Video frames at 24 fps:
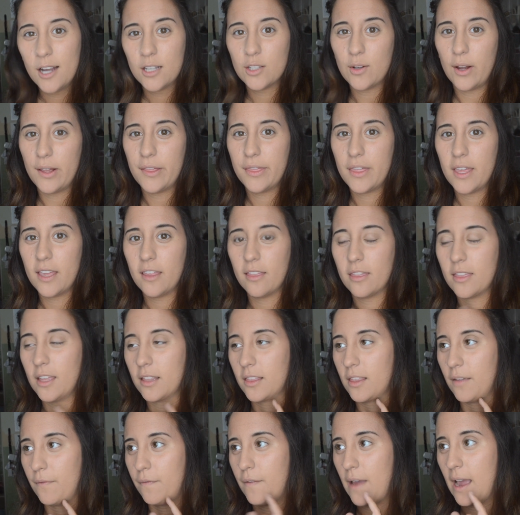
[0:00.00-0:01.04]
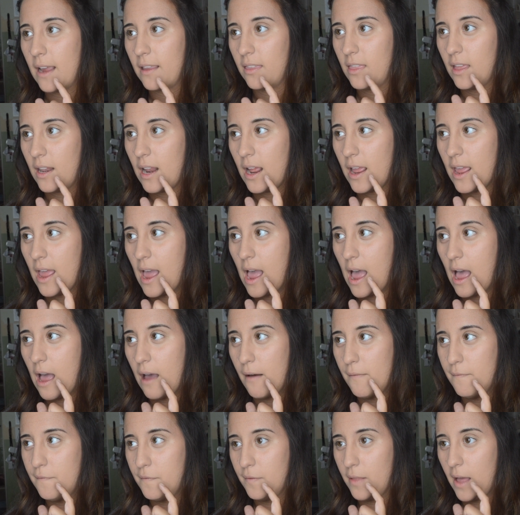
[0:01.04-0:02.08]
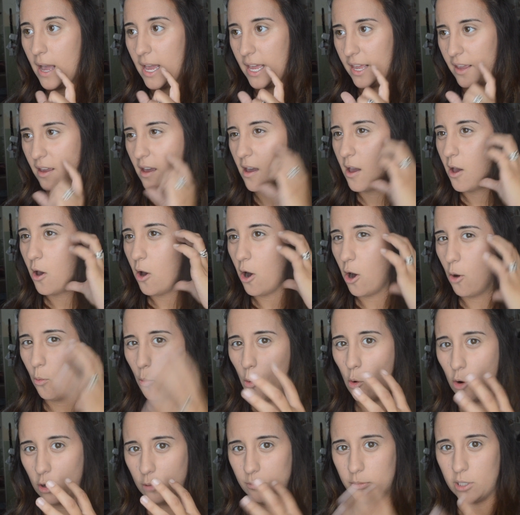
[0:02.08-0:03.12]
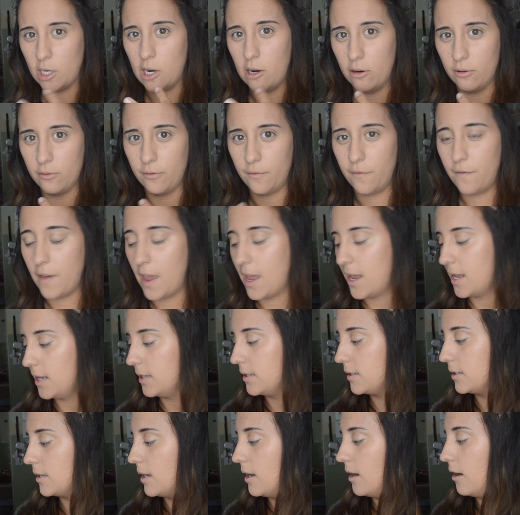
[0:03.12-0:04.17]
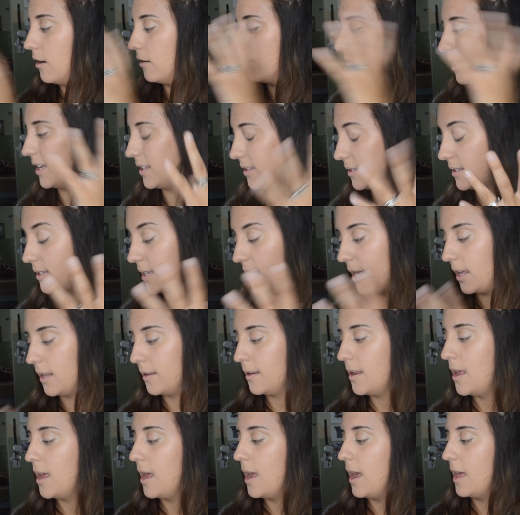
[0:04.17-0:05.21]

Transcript: so I think that the fact that I have like a warm tone face or like skin,